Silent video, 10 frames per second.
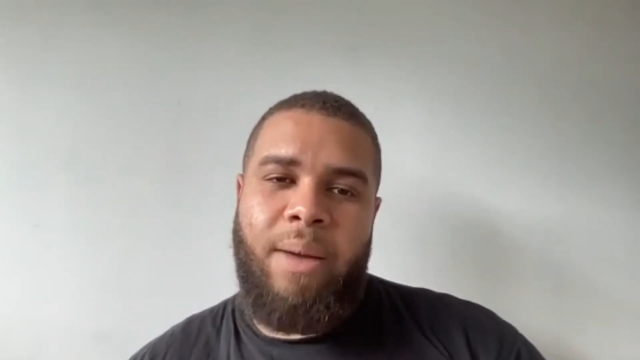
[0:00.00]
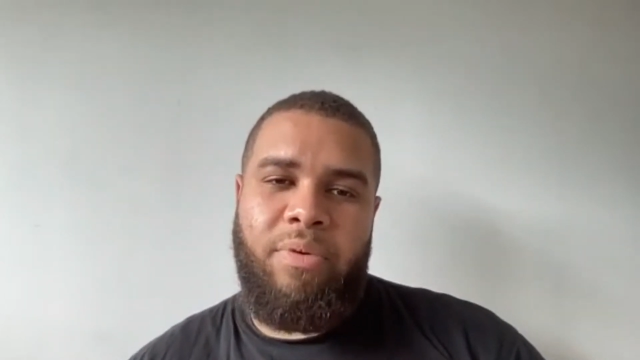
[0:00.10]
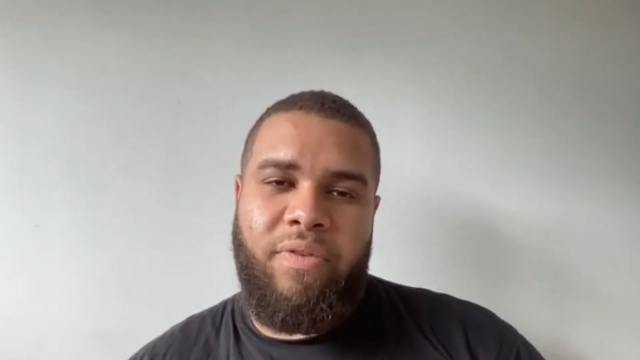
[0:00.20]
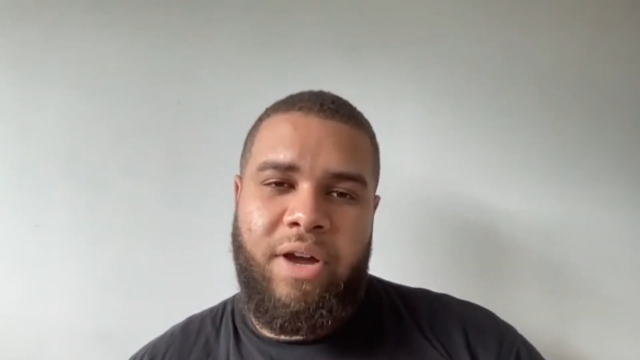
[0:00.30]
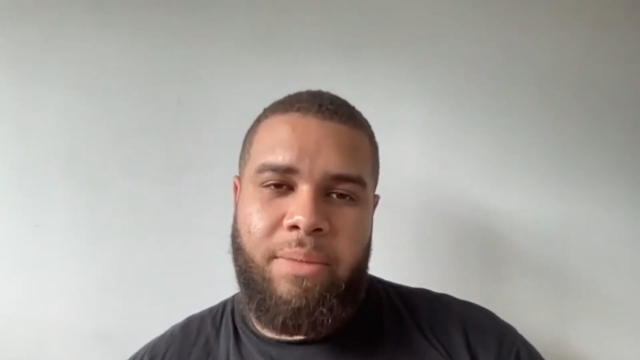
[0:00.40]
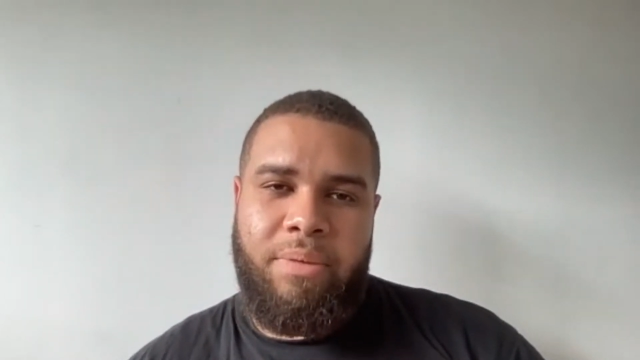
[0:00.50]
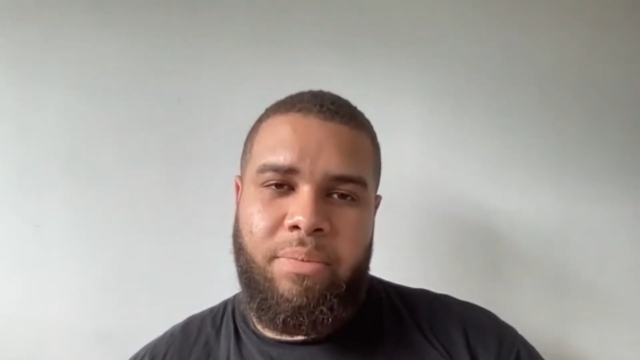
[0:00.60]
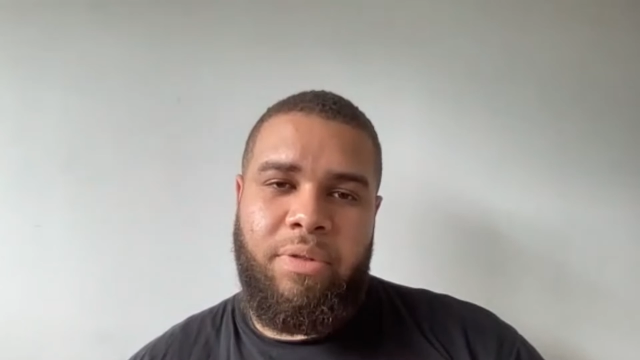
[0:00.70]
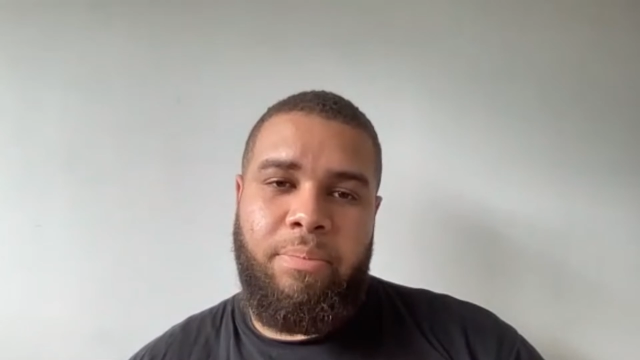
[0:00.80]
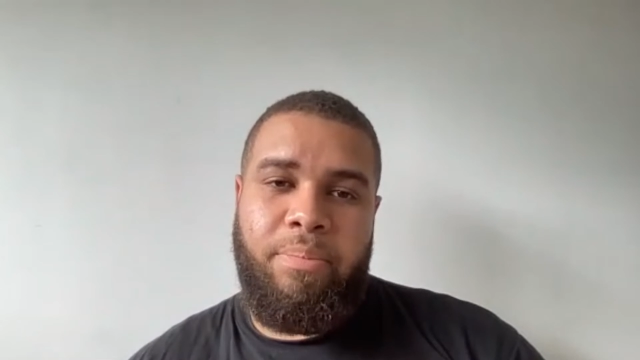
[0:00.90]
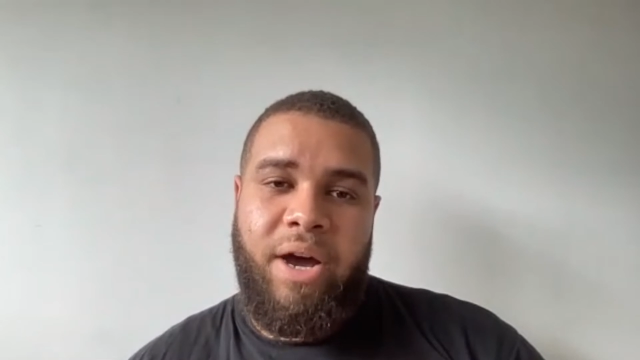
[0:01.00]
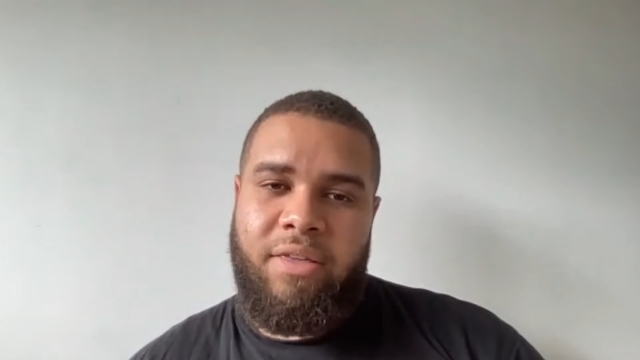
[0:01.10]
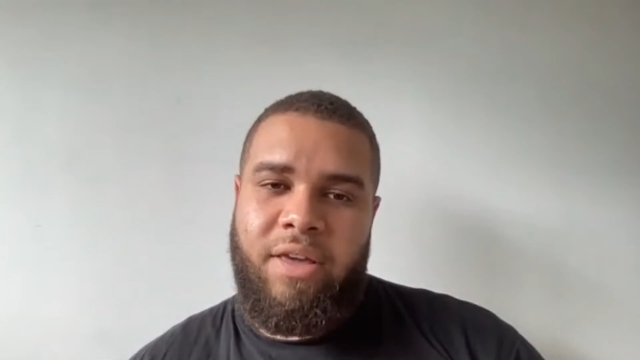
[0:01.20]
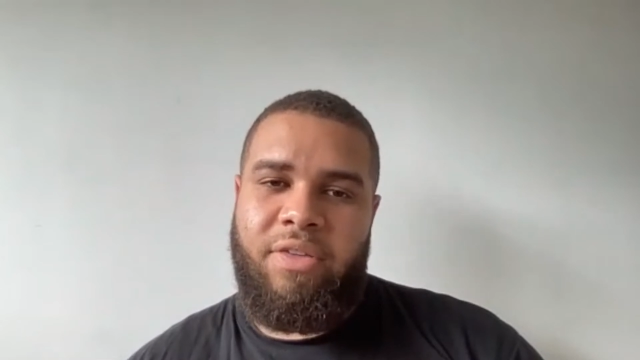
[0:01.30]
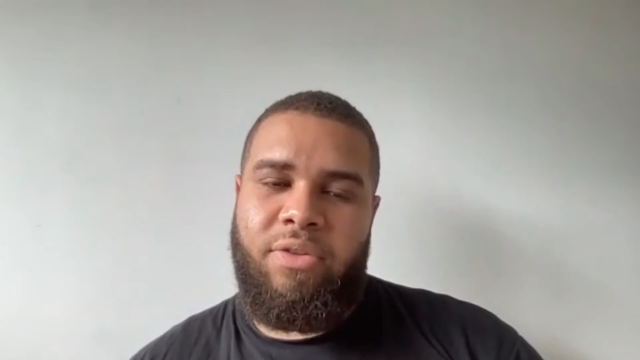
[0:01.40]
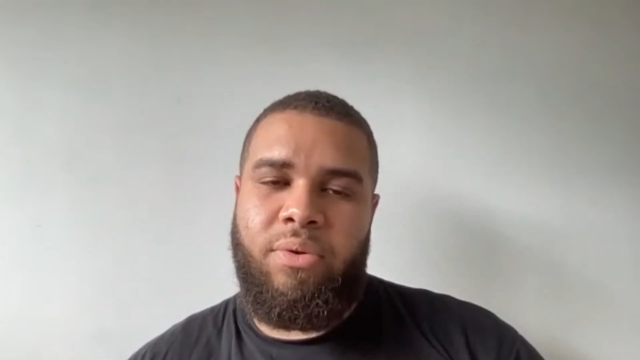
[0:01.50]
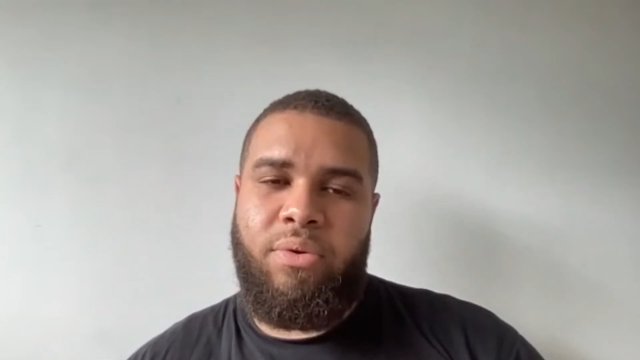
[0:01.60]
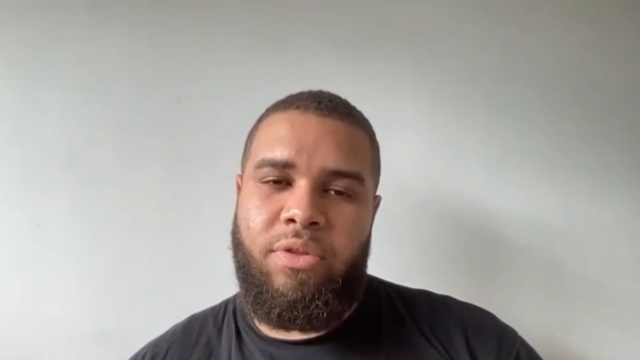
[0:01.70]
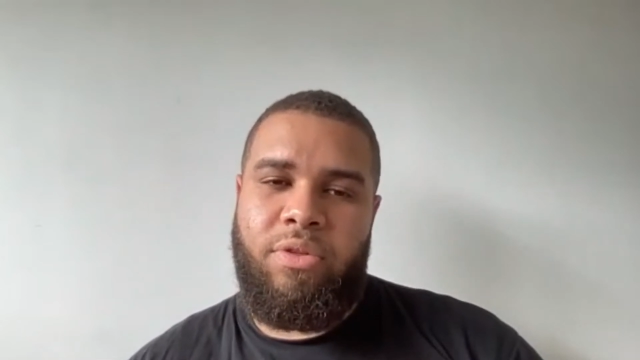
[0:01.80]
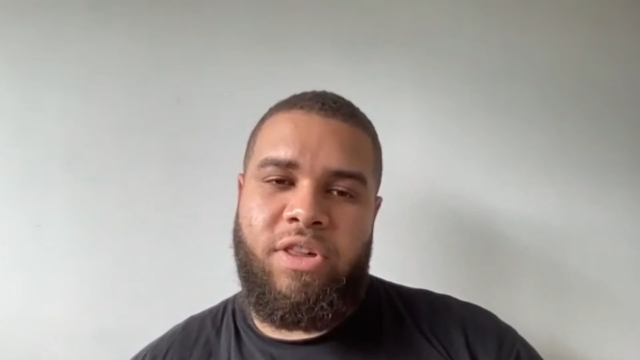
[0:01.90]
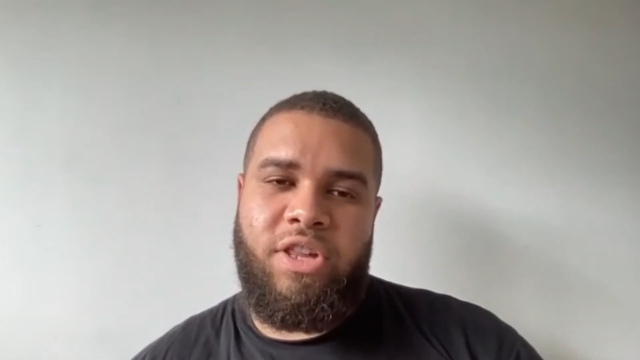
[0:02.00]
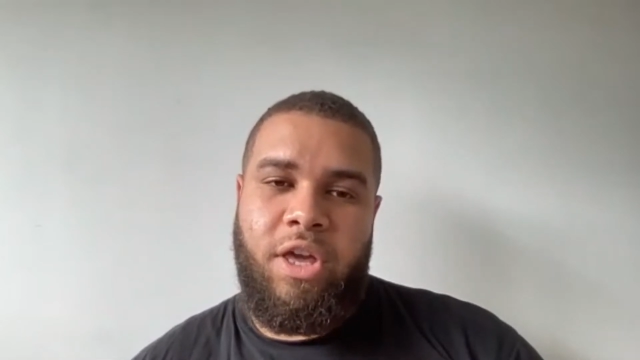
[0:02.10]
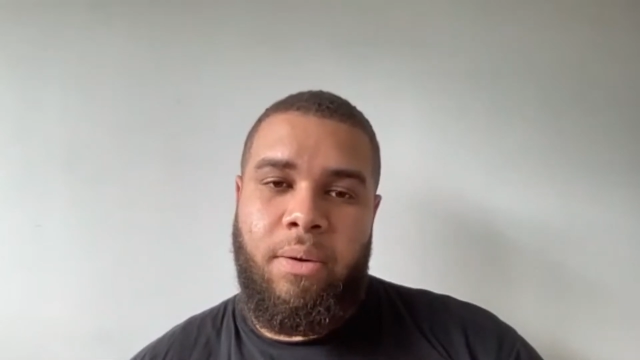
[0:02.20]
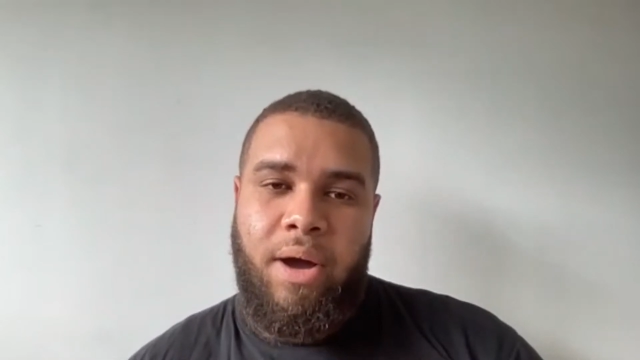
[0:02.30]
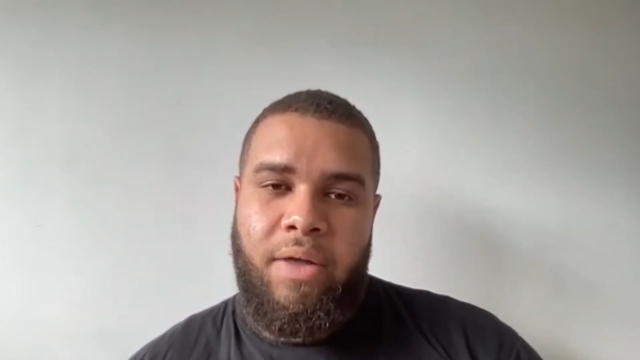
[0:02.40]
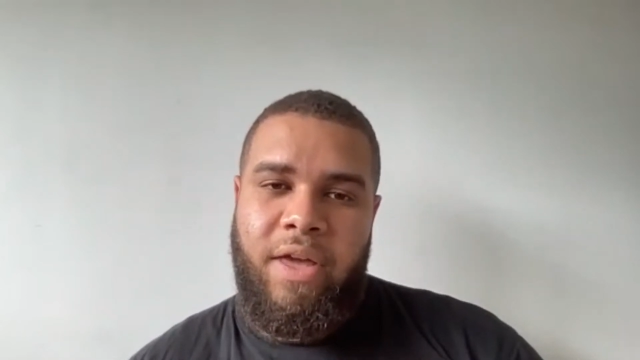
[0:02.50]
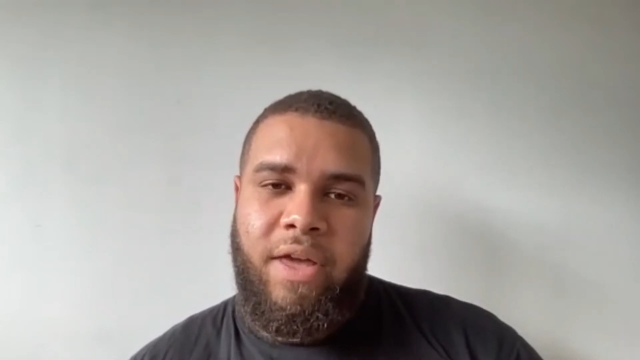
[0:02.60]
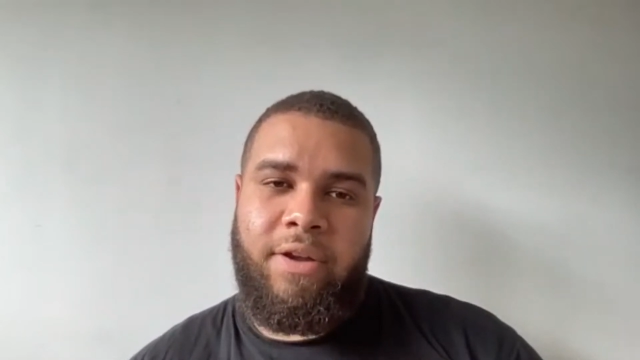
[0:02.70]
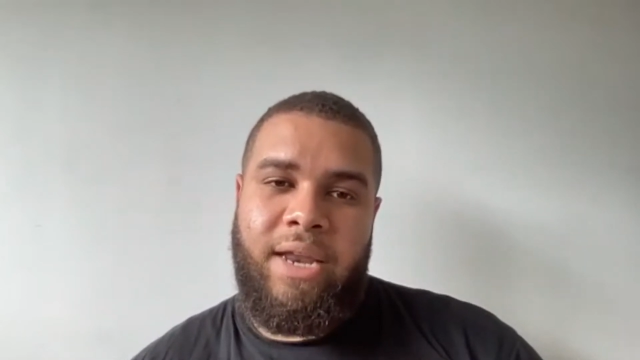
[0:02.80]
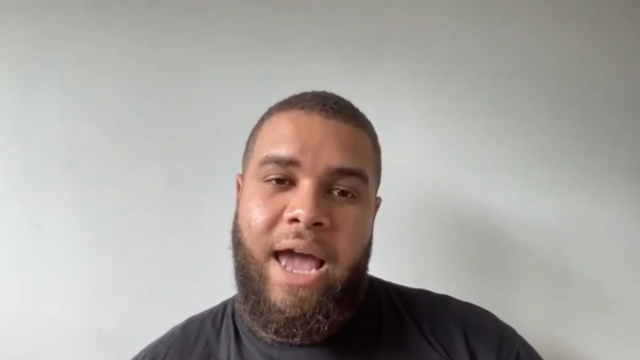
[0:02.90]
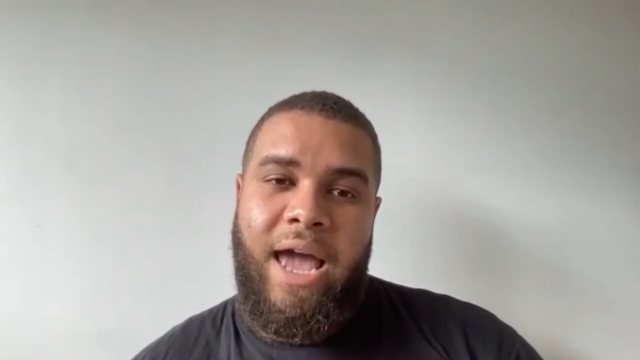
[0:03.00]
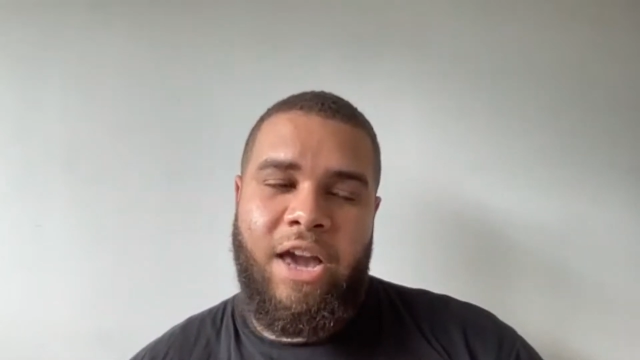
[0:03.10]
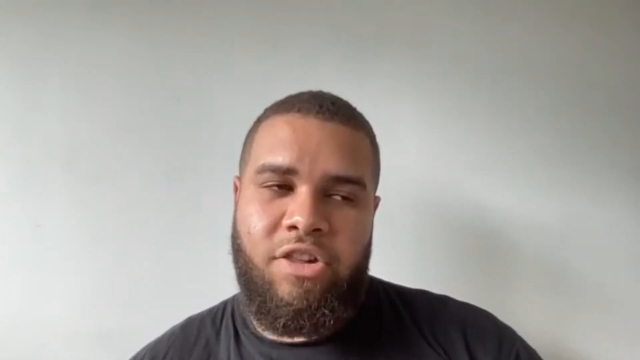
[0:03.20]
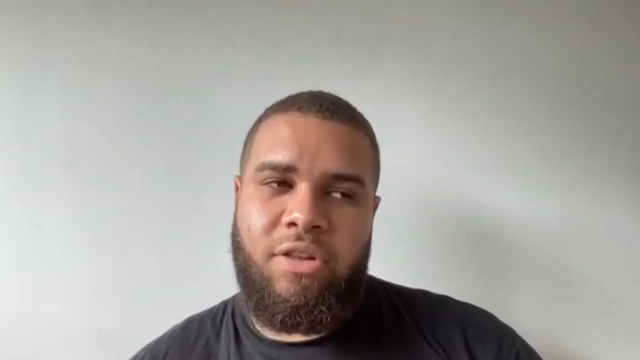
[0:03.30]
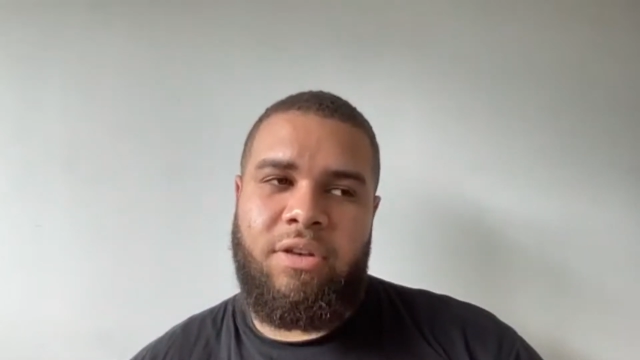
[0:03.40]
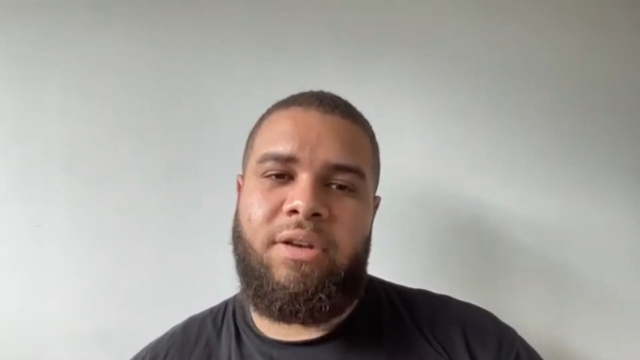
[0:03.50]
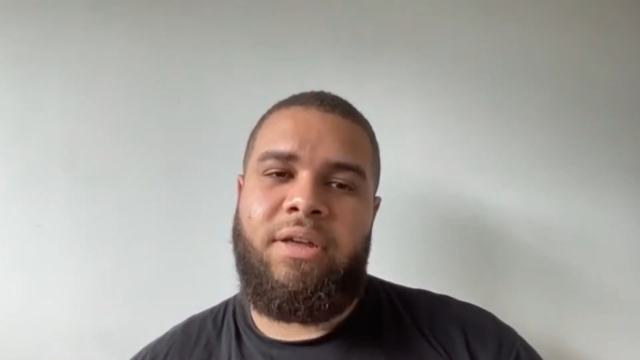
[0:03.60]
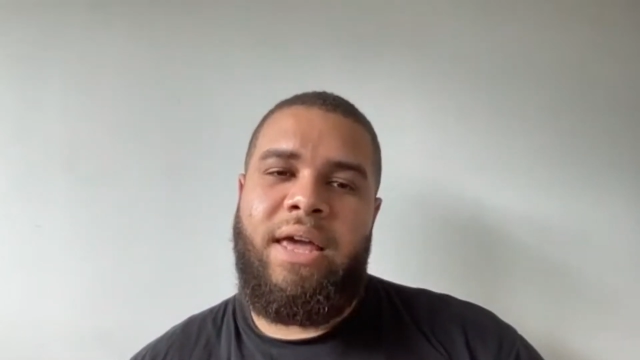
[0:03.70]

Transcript: providing people with bite-sized tools to actually go out there and action